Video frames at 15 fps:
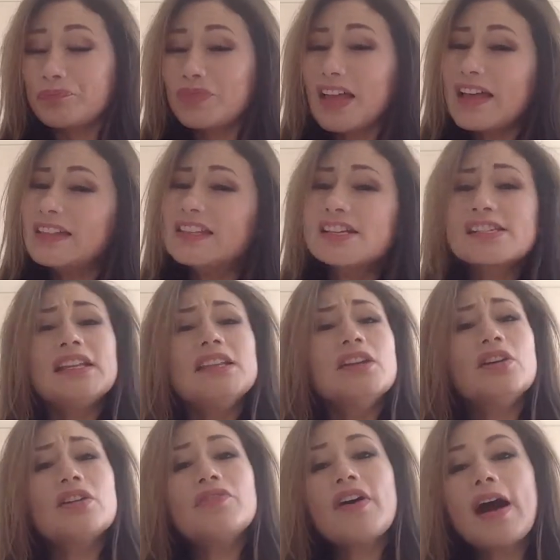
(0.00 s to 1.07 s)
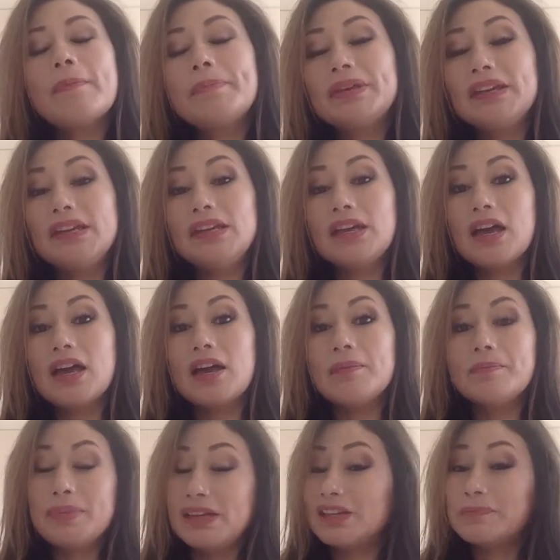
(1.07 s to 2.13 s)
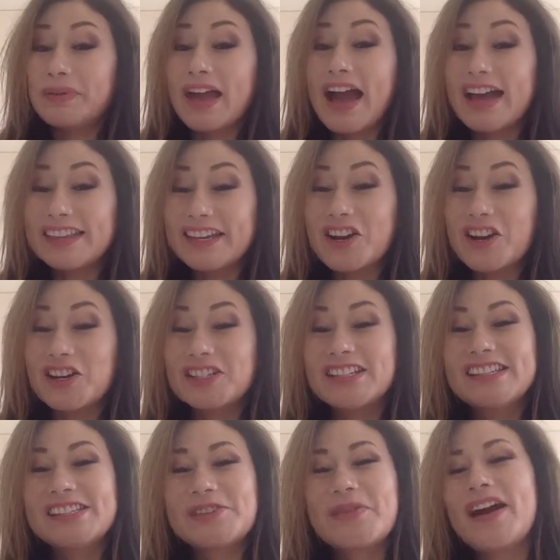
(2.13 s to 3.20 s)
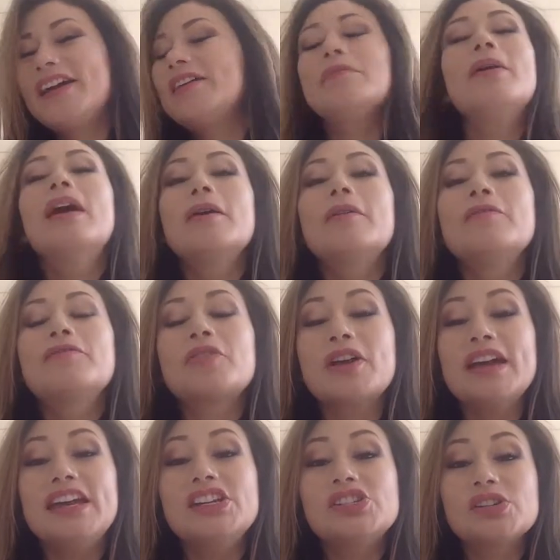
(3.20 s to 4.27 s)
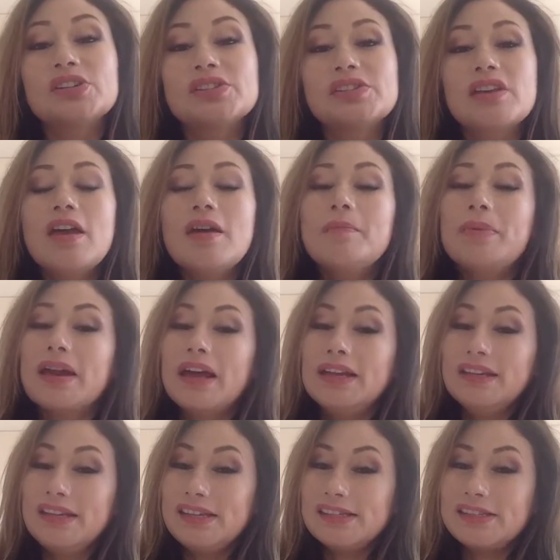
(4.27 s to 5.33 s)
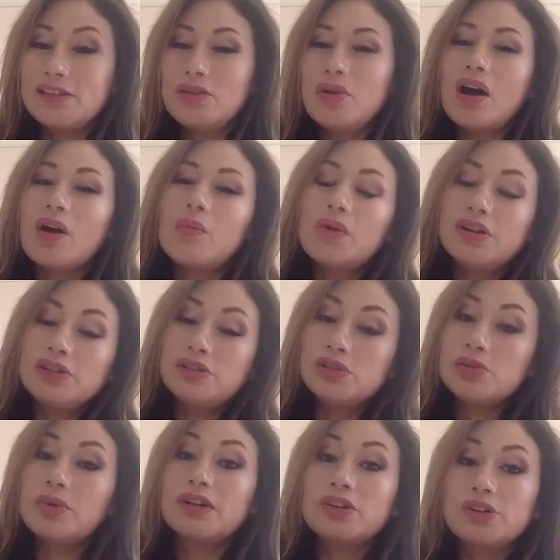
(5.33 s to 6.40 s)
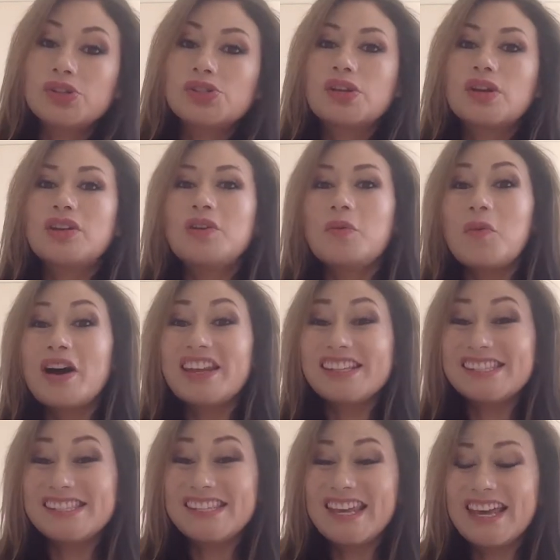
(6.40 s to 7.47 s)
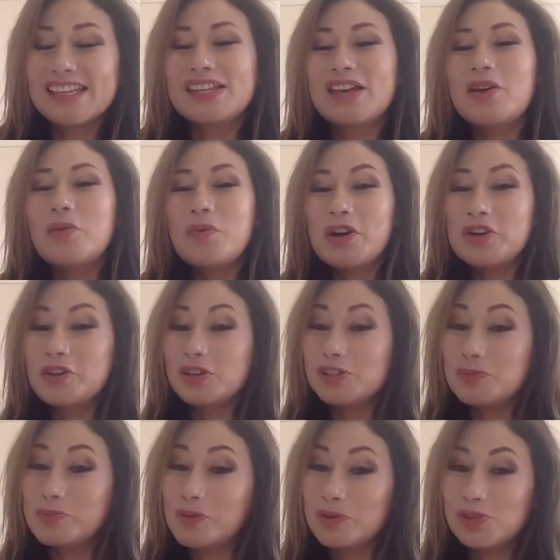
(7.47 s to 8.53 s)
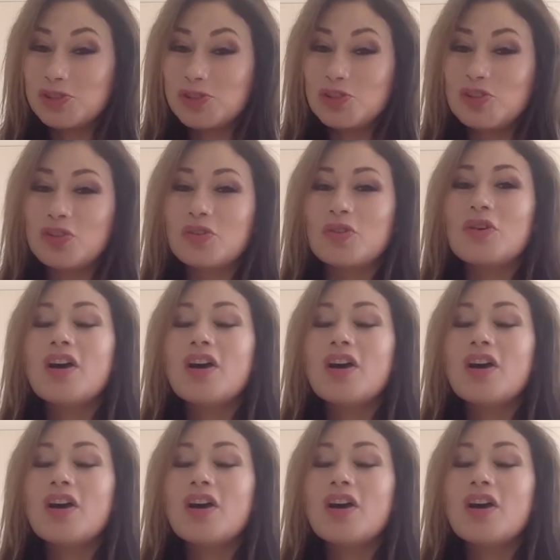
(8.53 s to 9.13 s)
There's a lot of happening behind the curtains, right, for agents, but at least I want you to understand what is next, what you're supposed to do,